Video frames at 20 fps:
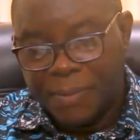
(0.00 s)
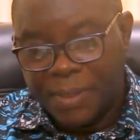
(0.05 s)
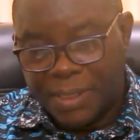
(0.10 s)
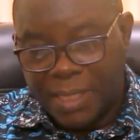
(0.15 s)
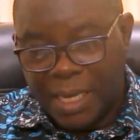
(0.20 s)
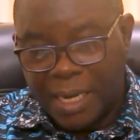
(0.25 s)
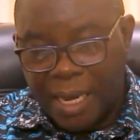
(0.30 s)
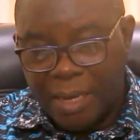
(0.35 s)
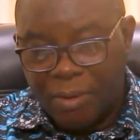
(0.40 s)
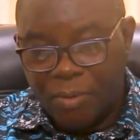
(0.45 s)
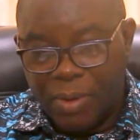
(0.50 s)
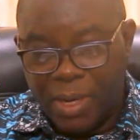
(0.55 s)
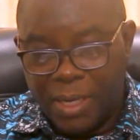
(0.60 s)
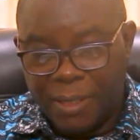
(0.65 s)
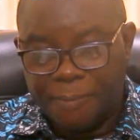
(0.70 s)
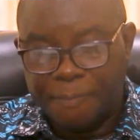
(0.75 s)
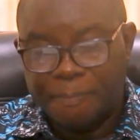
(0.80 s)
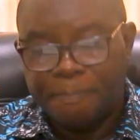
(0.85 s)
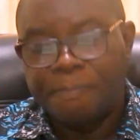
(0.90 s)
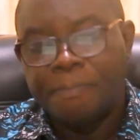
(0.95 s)
Second
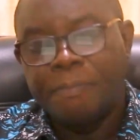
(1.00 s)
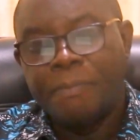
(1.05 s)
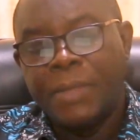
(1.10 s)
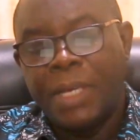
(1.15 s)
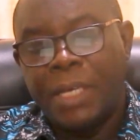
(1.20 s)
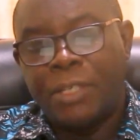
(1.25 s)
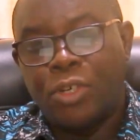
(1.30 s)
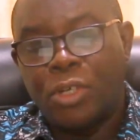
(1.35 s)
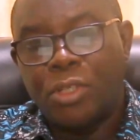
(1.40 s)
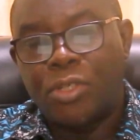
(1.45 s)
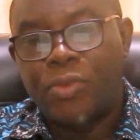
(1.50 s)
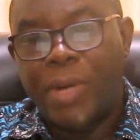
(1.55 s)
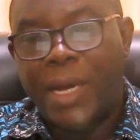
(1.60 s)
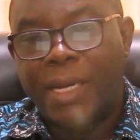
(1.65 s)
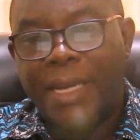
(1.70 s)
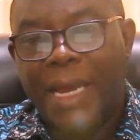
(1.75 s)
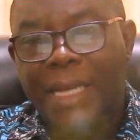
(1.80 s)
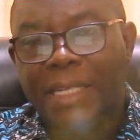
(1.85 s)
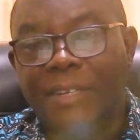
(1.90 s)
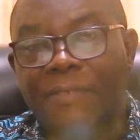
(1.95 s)
one, He chose to
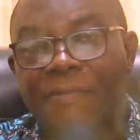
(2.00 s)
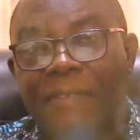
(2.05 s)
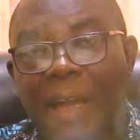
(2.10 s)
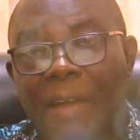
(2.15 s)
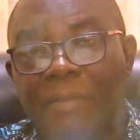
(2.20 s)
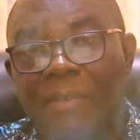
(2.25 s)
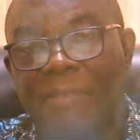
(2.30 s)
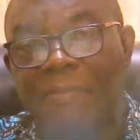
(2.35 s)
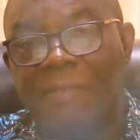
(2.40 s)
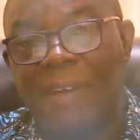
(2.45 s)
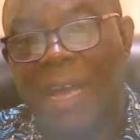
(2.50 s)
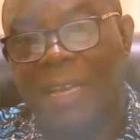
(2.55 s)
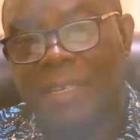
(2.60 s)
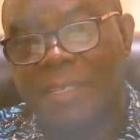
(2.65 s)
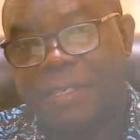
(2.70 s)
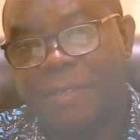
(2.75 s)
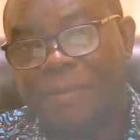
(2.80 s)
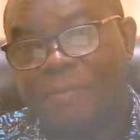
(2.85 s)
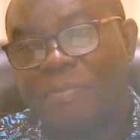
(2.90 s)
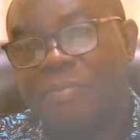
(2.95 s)
identify with
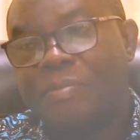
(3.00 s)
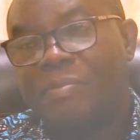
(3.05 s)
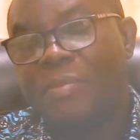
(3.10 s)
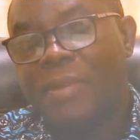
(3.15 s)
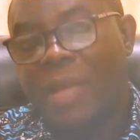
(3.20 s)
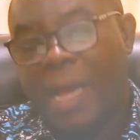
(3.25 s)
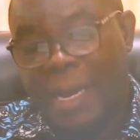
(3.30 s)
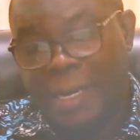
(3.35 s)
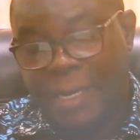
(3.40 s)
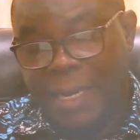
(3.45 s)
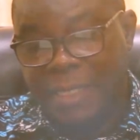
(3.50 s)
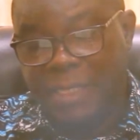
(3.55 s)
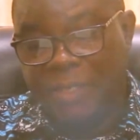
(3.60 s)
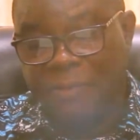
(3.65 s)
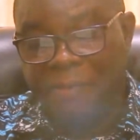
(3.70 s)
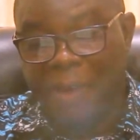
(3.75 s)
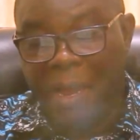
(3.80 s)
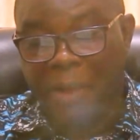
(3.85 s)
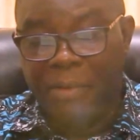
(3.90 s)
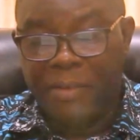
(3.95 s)
us,
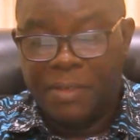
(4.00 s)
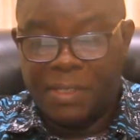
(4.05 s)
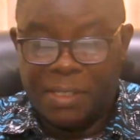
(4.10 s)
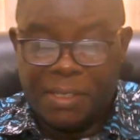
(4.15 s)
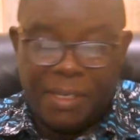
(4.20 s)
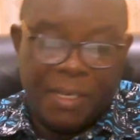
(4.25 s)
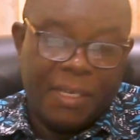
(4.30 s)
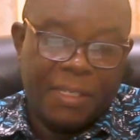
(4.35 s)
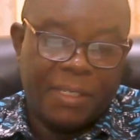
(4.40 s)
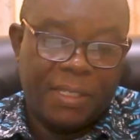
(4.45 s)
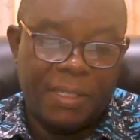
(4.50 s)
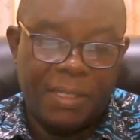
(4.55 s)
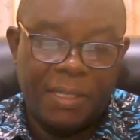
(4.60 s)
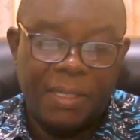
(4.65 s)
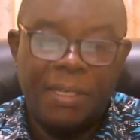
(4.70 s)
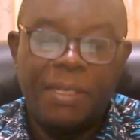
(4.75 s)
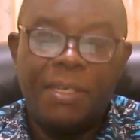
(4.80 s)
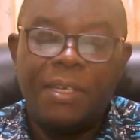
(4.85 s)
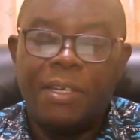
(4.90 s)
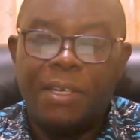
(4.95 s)
identify with sinners,
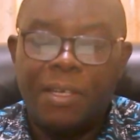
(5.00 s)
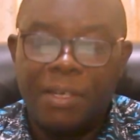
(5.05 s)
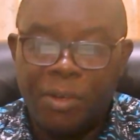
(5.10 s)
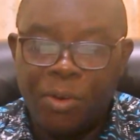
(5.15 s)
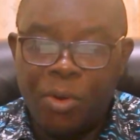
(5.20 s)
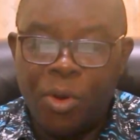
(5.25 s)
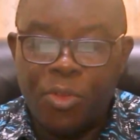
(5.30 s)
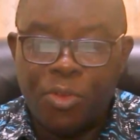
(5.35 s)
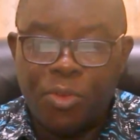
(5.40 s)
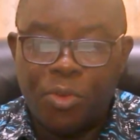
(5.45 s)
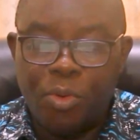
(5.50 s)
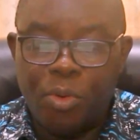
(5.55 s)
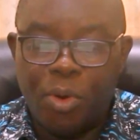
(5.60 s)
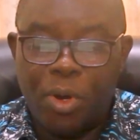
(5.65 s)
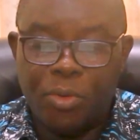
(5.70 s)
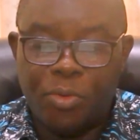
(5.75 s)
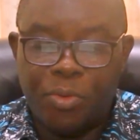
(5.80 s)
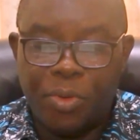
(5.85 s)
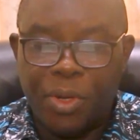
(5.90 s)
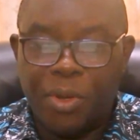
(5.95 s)
go through
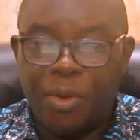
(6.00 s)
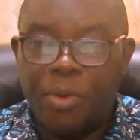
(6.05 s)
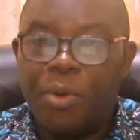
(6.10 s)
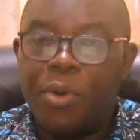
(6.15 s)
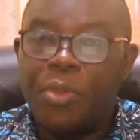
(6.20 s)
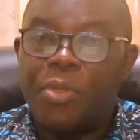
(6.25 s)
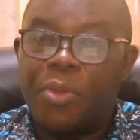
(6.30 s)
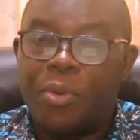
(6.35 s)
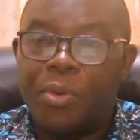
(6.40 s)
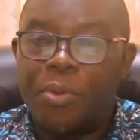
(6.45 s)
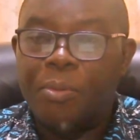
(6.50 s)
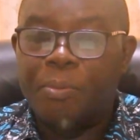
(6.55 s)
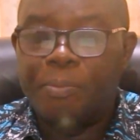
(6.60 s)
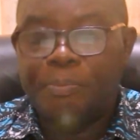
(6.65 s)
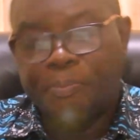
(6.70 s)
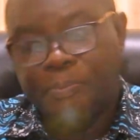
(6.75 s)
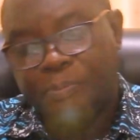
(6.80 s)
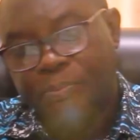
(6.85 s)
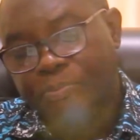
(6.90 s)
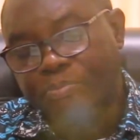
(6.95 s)
what we go through,
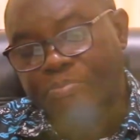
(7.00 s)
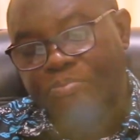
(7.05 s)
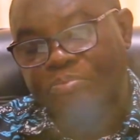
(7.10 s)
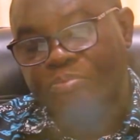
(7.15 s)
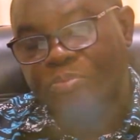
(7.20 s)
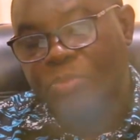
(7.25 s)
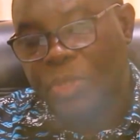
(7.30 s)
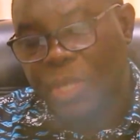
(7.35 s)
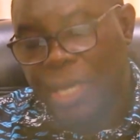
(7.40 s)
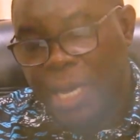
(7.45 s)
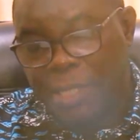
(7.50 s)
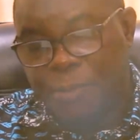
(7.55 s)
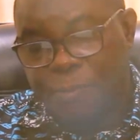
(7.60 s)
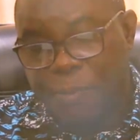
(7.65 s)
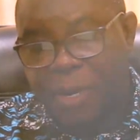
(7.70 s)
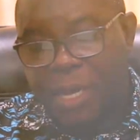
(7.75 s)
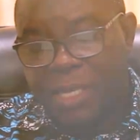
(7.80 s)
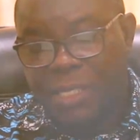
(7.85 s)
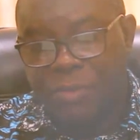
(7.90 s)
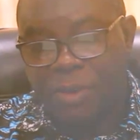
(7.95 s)

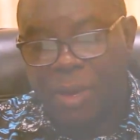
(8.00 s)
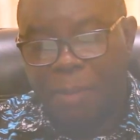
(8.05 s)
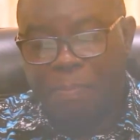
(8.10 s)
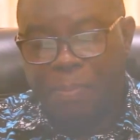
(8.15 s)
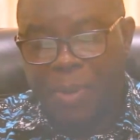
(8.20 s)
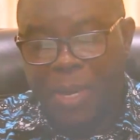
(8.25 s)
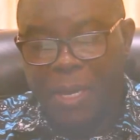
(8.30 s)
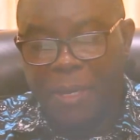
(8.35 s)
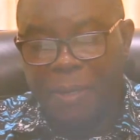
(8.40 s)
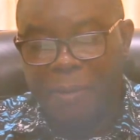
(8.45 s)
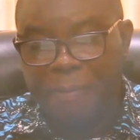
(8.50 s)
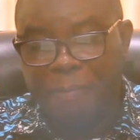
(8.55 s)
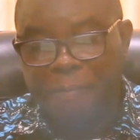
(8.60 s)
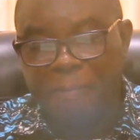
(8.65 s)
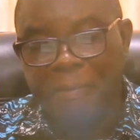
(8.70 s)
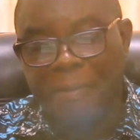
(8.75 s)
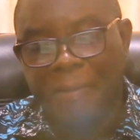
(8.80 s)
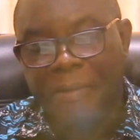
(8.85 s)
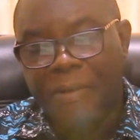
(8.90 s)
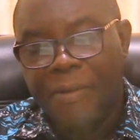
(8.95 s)
experience our pain,
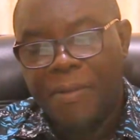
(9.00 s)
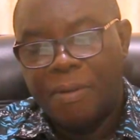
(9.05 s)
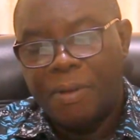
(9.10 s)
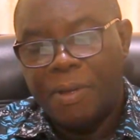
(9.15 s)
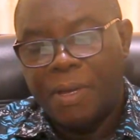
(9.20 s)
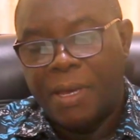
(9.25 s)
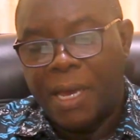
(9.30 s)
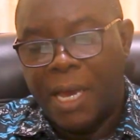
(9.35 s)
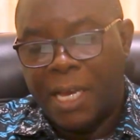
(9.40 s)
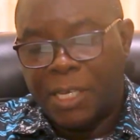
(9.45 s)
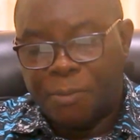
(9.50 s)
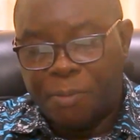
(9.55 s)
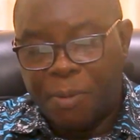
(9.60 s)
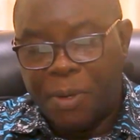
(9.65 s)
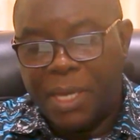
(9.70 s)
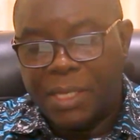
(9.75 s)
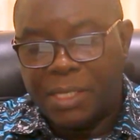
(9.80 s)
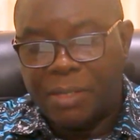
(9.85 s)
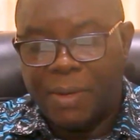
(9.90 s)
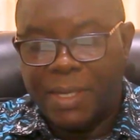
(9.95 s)

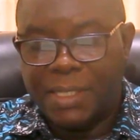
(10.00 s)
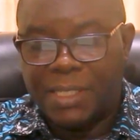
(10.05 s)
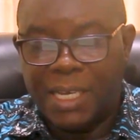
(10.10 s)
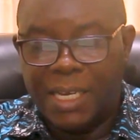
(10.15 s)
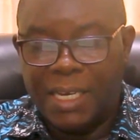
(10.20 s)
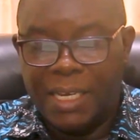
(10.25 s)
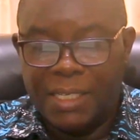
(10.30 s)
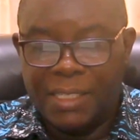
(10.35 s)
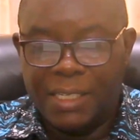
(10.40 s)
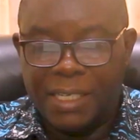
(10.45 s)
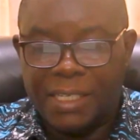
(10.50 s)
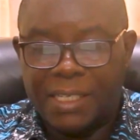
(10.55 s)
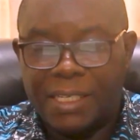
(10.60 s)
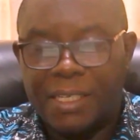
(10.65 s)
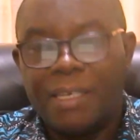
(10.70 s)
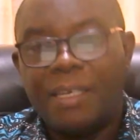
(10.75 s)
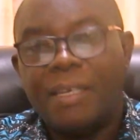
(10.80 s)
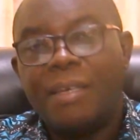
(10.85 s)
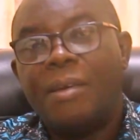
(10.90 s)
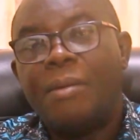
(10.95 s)
experience our challenges,
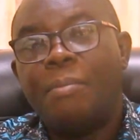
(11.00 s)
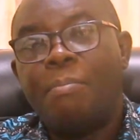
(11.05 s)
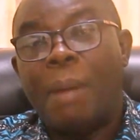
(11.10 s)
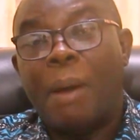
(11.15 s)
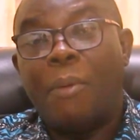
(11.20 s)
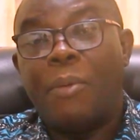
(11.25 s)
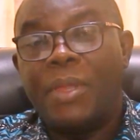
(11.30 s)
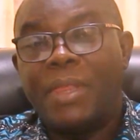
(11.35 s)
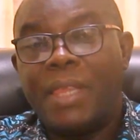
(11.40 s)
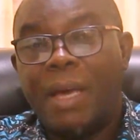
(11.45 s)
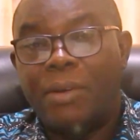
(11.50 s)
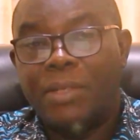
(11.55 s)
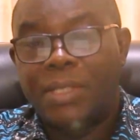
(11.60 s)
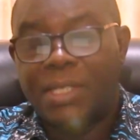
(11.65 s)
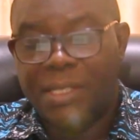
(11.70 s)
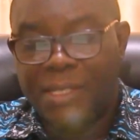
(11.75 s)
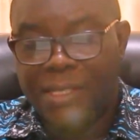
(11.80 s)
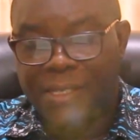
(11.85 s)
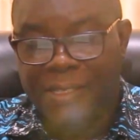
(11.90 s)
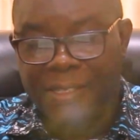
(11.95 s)
but
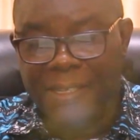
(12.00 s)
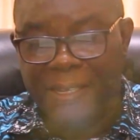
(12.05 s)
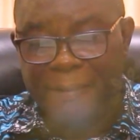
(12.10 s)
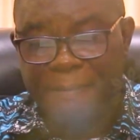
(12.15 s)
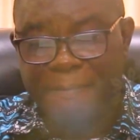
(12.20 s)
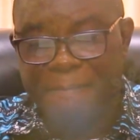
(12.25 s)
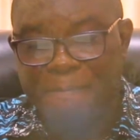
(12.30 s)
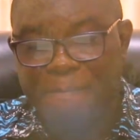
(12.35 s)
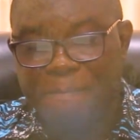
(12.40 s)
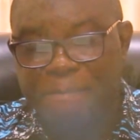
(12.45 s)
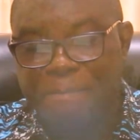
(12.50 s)
without sin.